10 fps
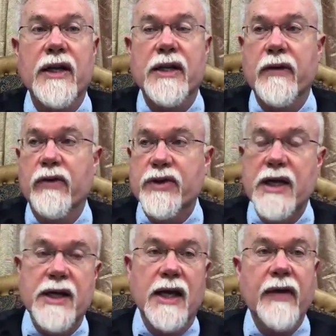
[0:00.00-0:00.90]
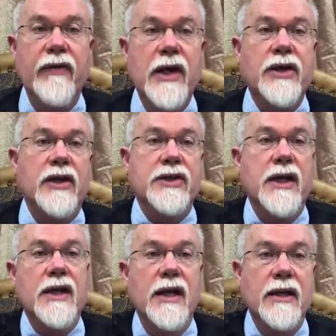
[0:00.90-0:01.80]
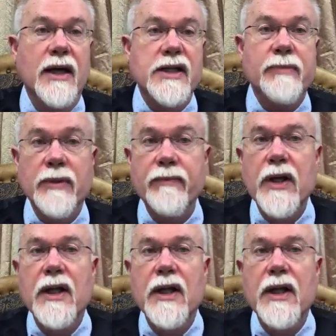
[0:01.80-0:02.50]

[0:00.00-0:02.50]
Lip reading: and therefore is anti-covenantal, is anti-gospel.